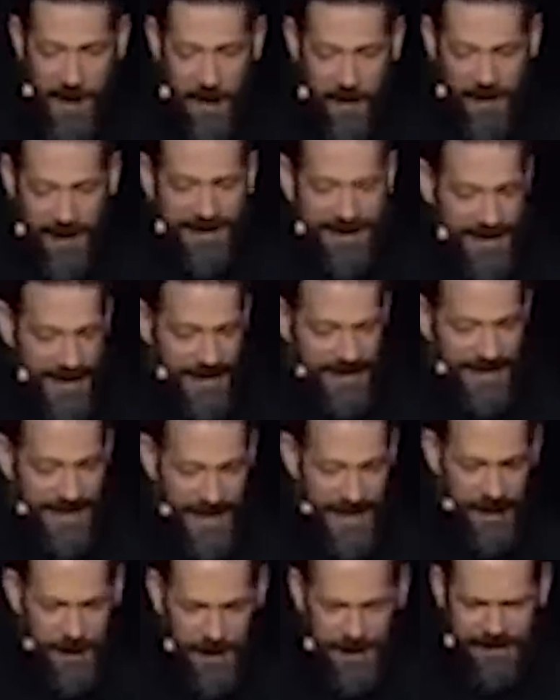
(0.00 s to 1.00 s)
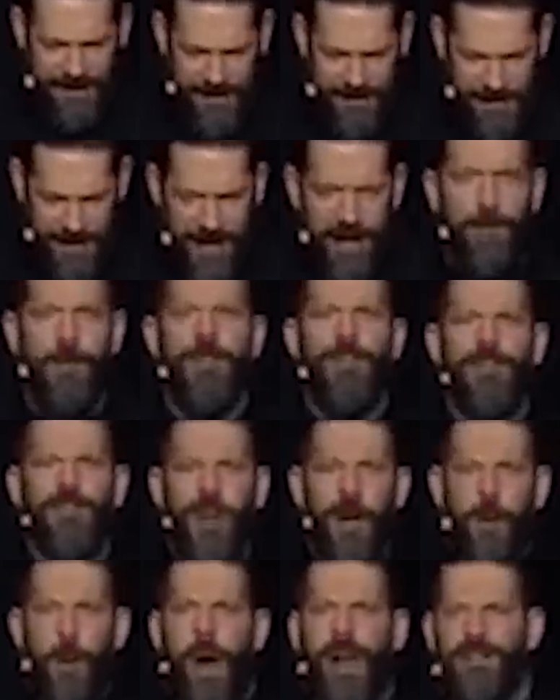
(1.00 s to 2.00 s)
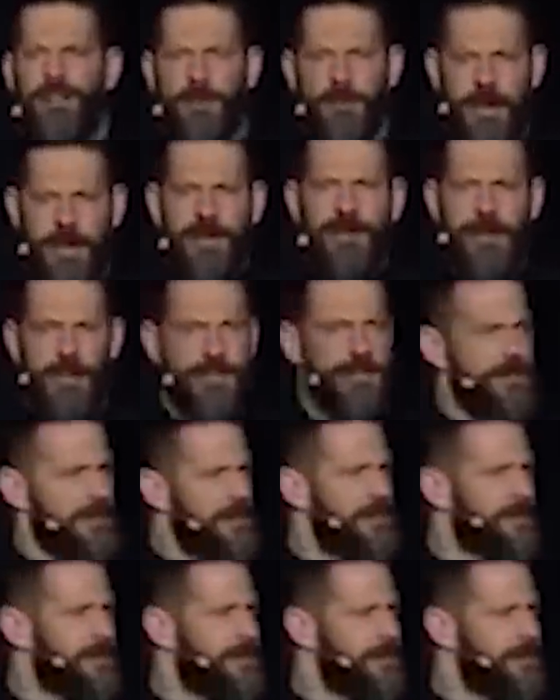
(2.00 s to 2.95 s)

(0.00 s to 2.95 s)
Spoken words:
But he's kind of standing there at the thing, and we just kind of watch him like this.